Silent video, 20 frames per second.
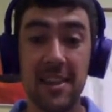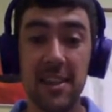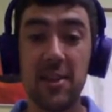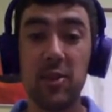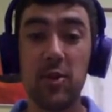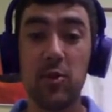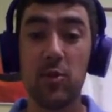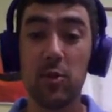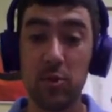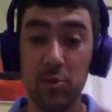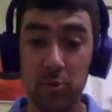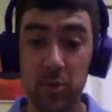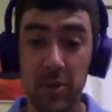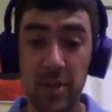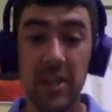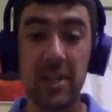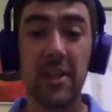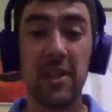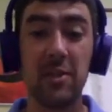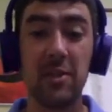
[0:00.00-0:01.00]
think you will
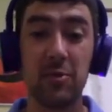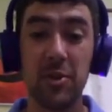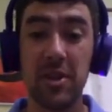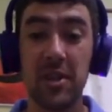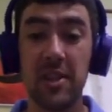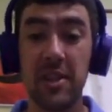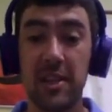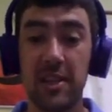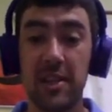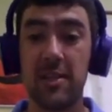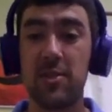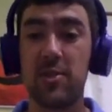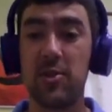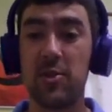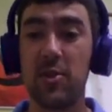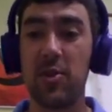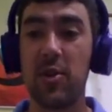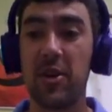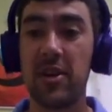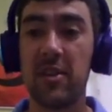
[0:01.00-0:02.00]
really, really
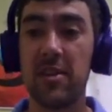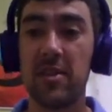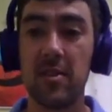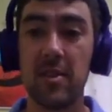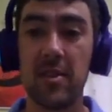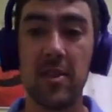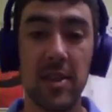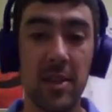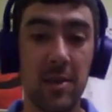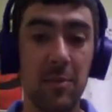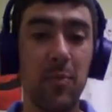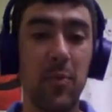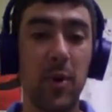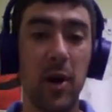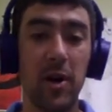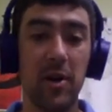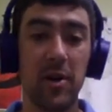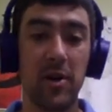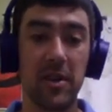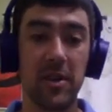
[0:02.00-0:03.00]
enjoy the theme
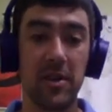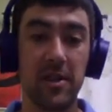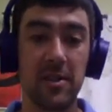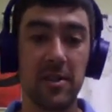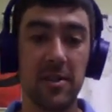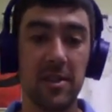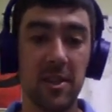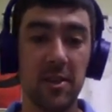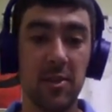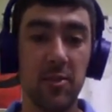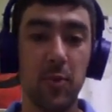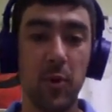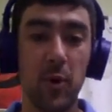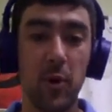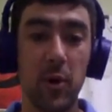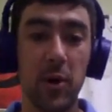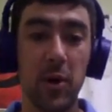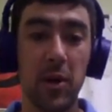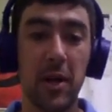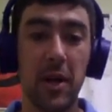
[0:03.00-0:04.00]
park in
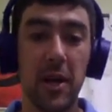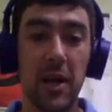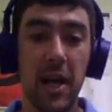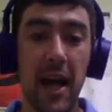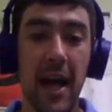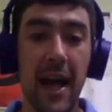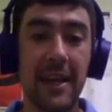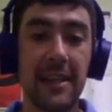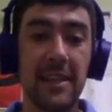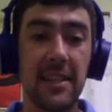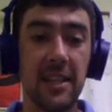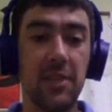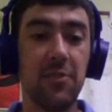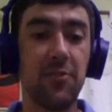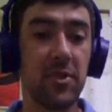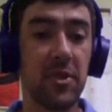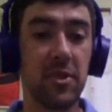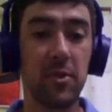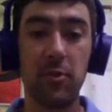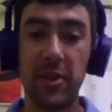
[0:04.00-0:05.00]
Singapore and
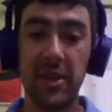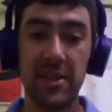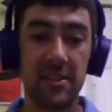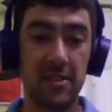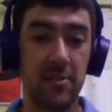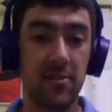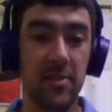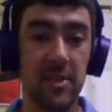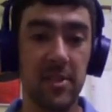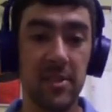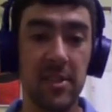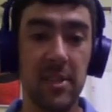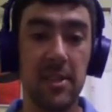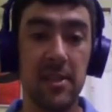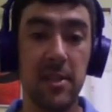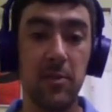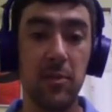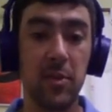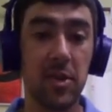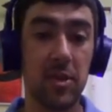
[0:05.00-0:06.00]
even the rest of the
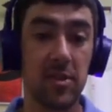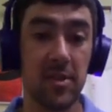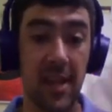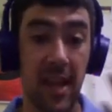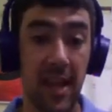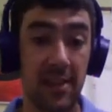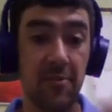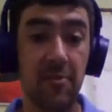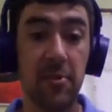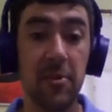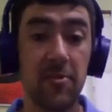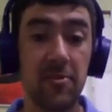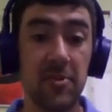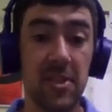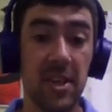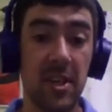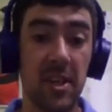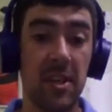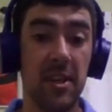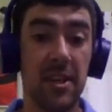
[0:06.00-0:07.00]
city because at
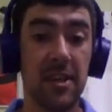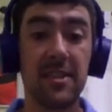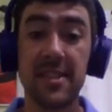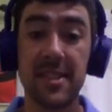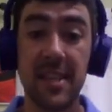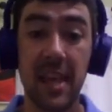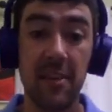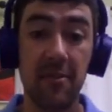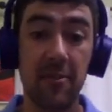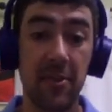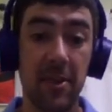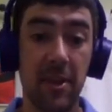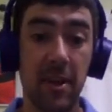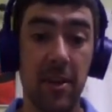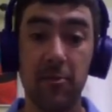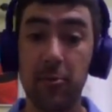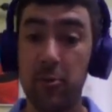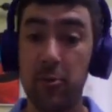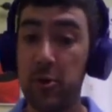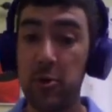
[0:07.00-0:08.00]
15 is safe
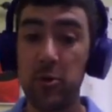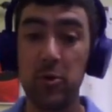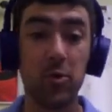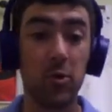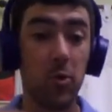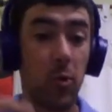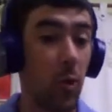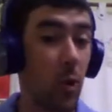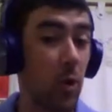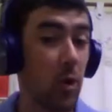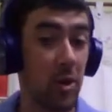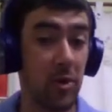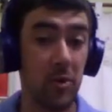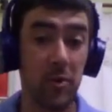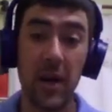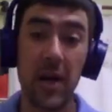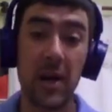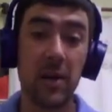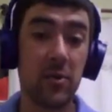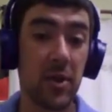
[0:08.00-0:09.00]
enough for you to walk
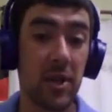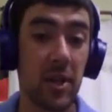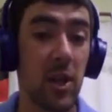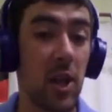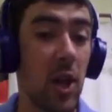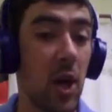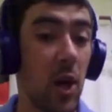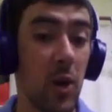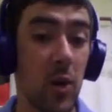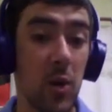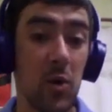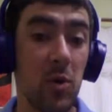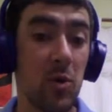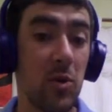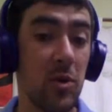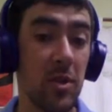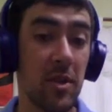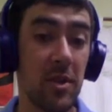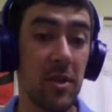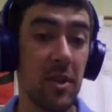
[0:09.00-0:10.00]
around
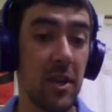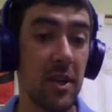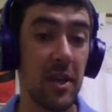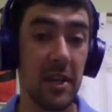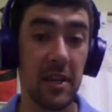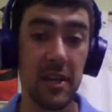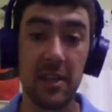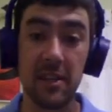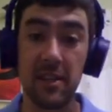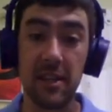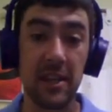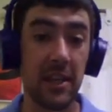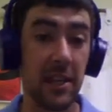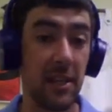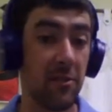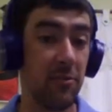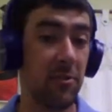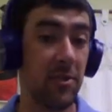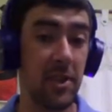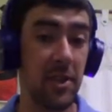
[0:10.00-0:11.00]
alone in the
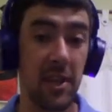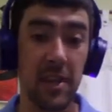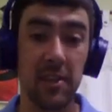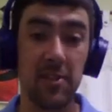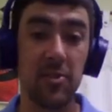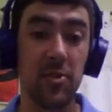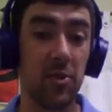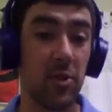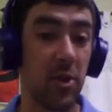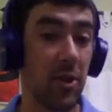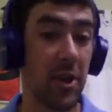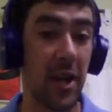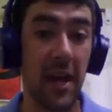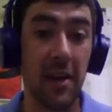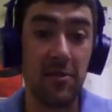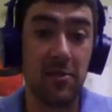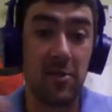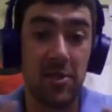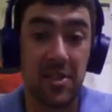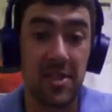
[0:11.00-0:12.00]
evenings. You don't
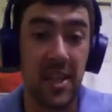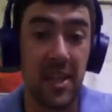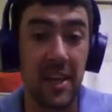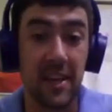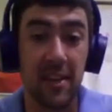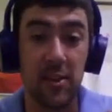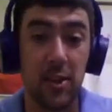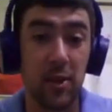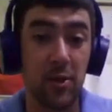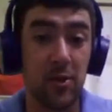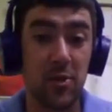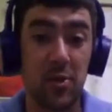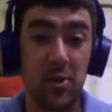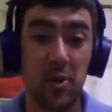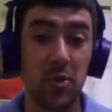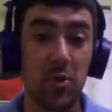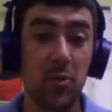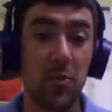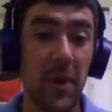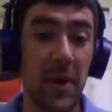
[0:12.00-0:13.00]
have to stay close to
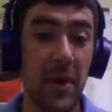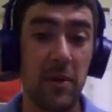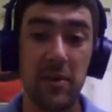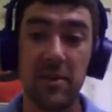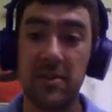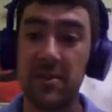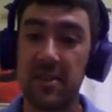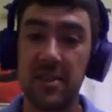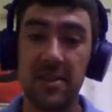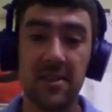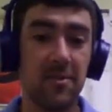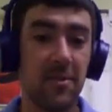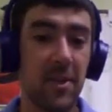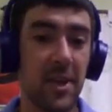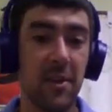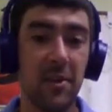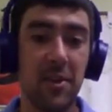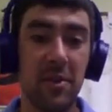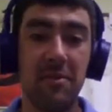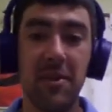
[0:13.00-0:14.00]
your parents. It's
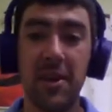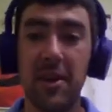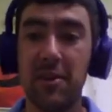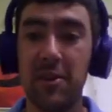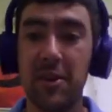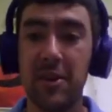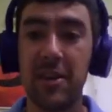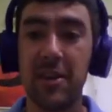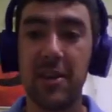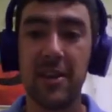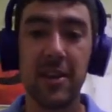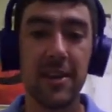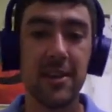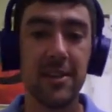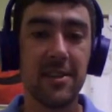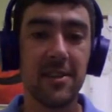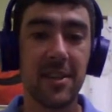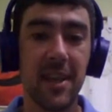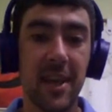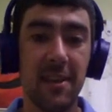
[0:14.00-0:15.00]
very, very
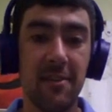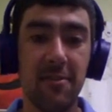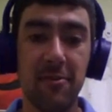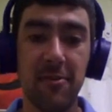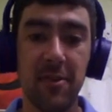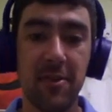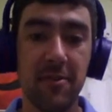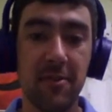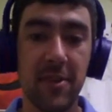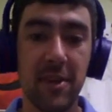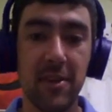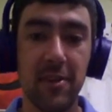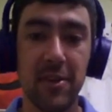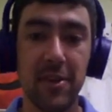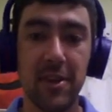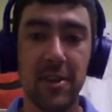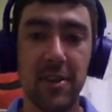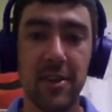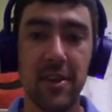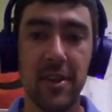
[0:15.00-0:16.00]
safe and
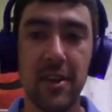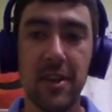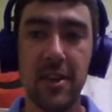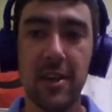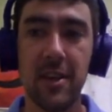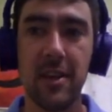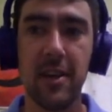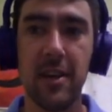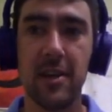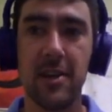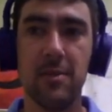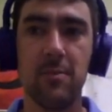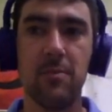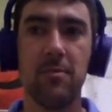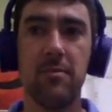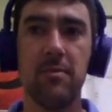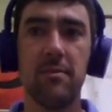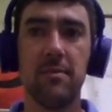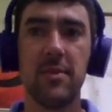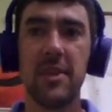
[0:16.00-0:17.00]
very
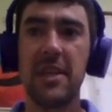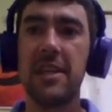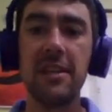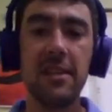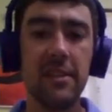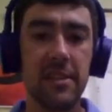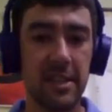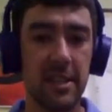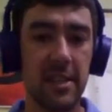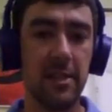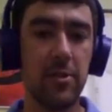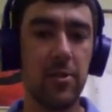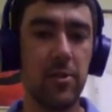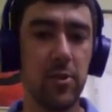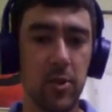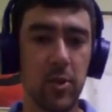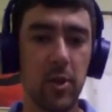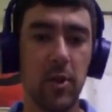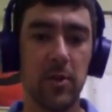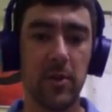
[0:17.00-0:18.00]
easy to
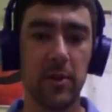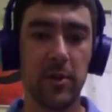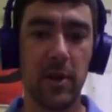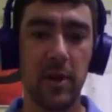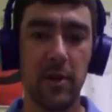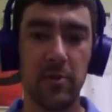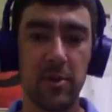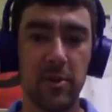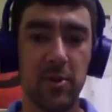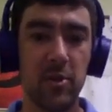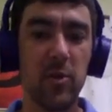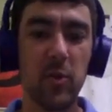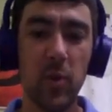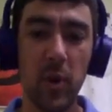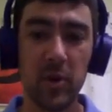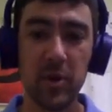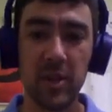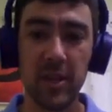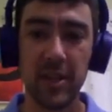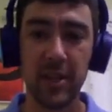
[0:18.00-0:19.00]
go around there. You
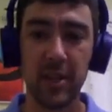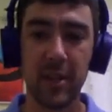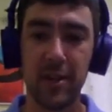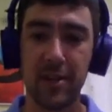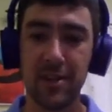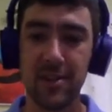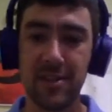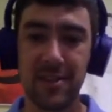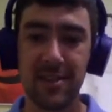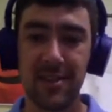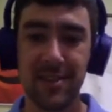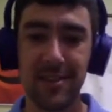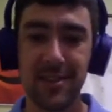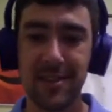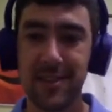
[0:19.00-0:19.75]
won't get lost.